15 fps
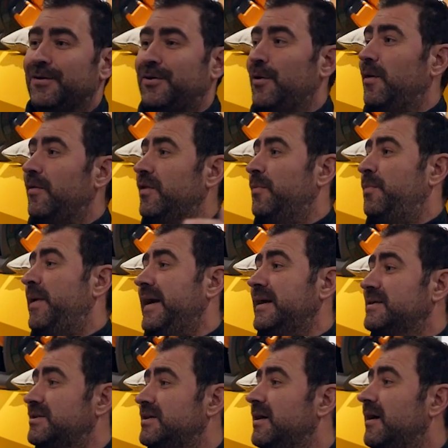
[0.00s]
go on the
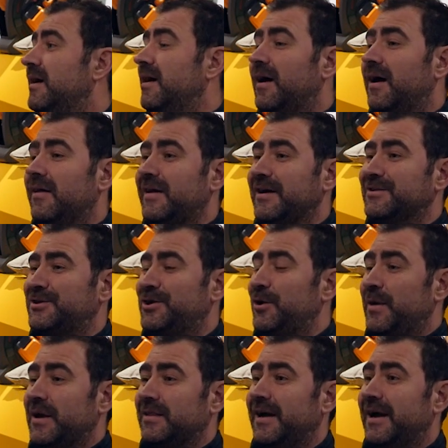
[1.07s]
piss, and then
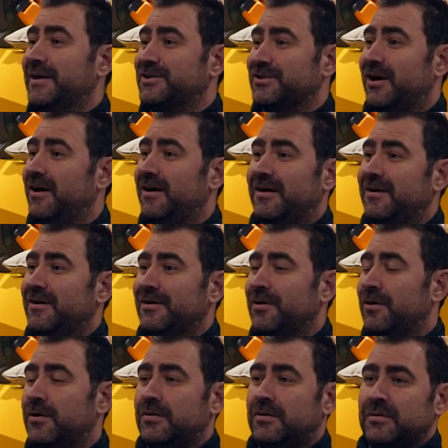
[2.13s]
2 weeks later,
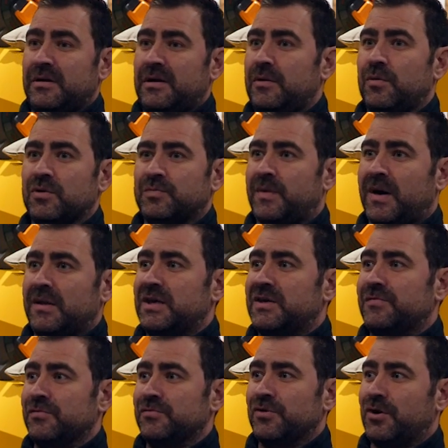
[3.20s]
he wants to buy
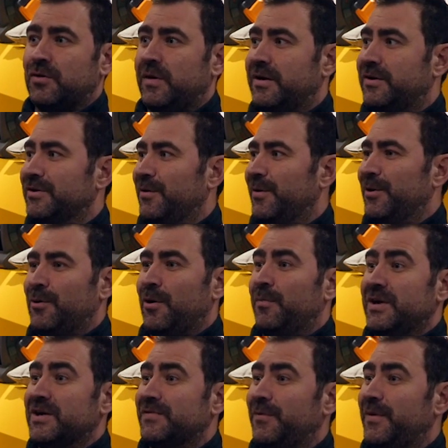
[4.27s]
this for 100 quid because I want to go
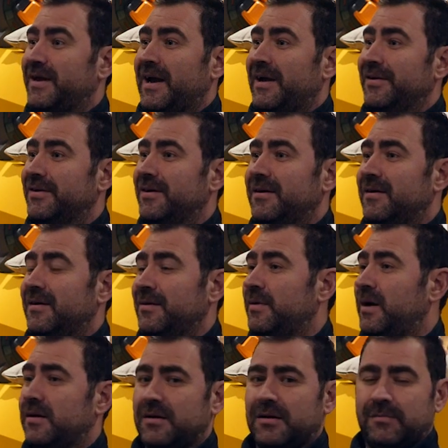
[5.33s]
piss for a weekend. And you're
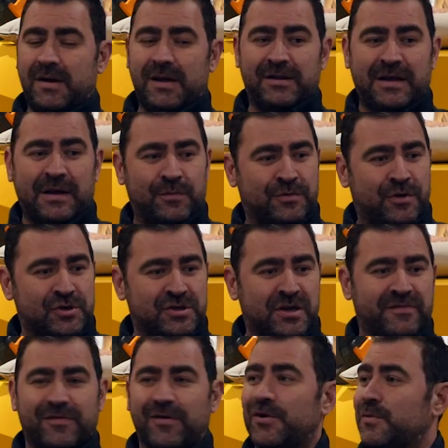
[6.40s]
like, mate, that cost
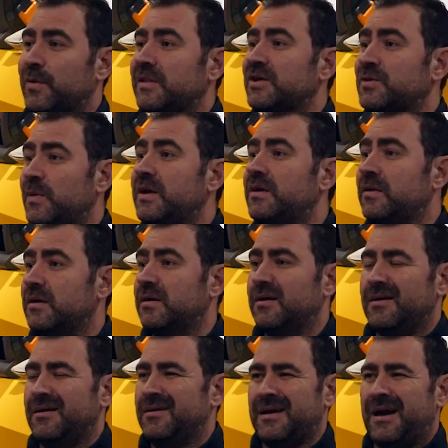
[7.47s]
you 400 quid last week. And like,
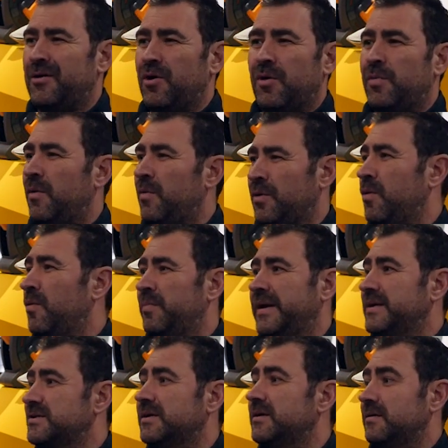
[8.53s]
yeah, I know, but I want to go
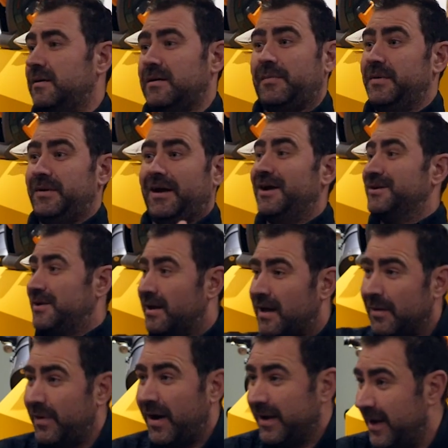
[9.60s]
piss. Like, happy days,
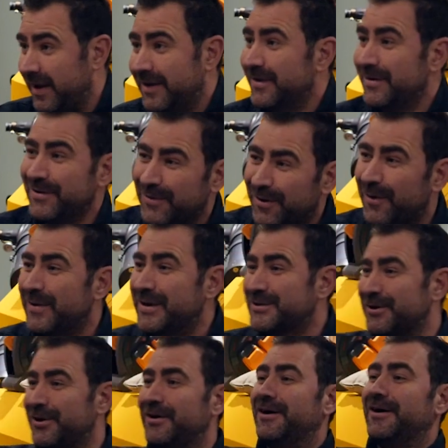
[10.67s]
I'll buy it. You know what I mean?
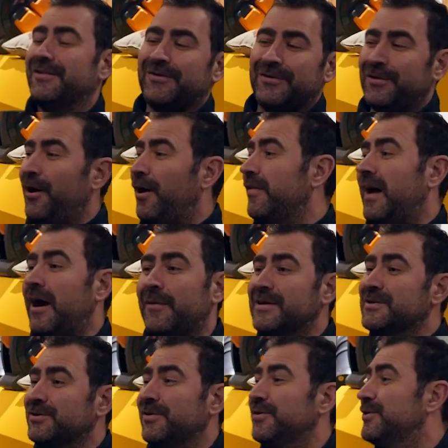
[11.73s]
So a lot of that
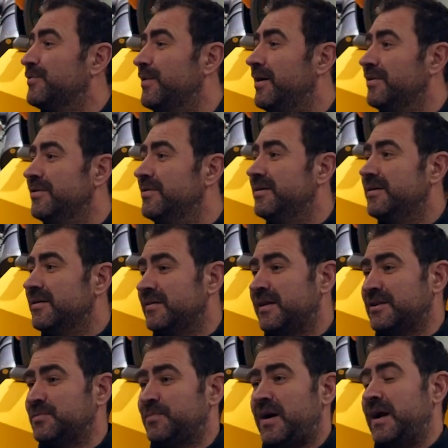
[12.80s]
went on as well, and
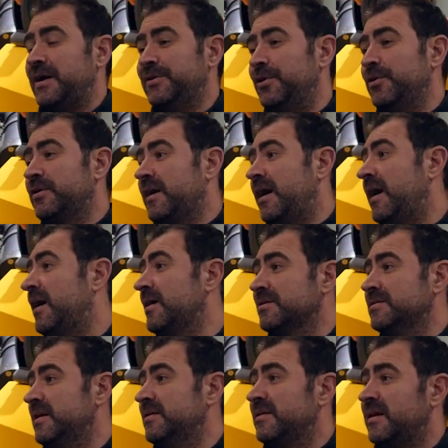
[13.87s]
lads buying new cars
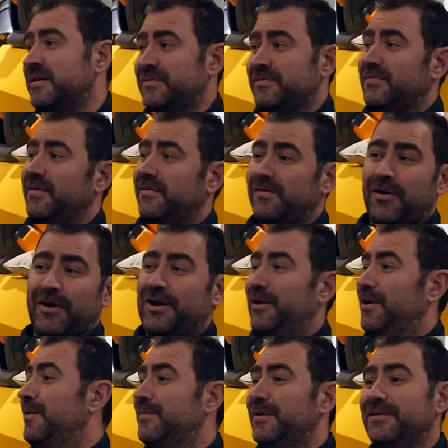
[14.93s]
and then like flogging
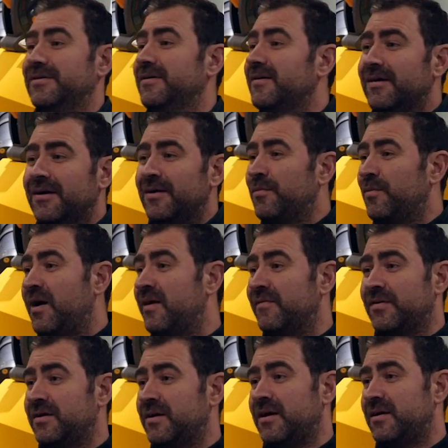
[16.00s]
them and
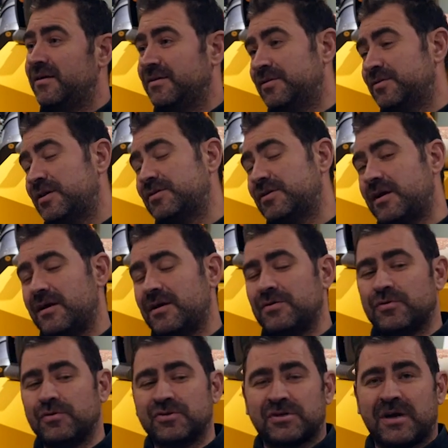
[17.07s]
whatever. Yeah, it's
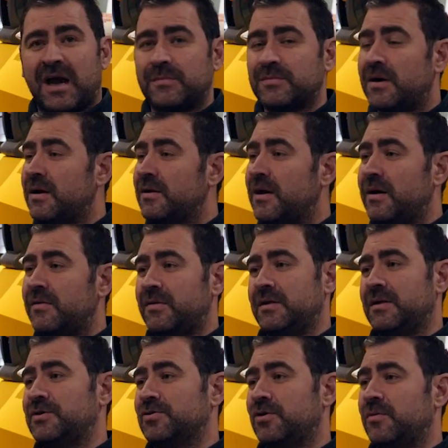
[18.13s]
a good time. I
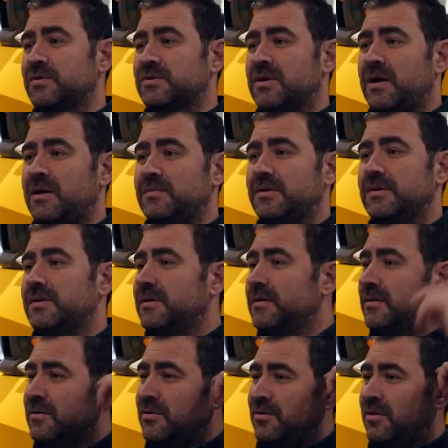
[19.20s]
really enjoy my time,
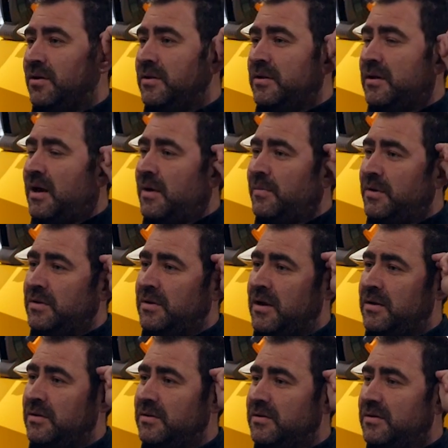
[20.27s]
you know, in the army.
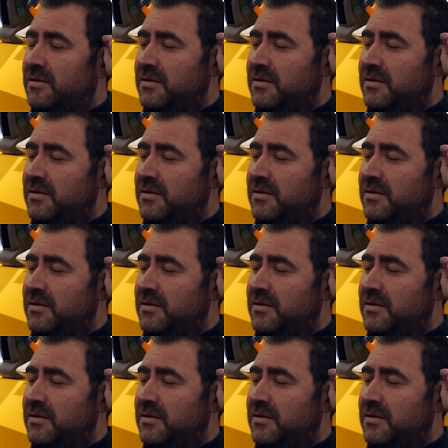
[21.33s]
And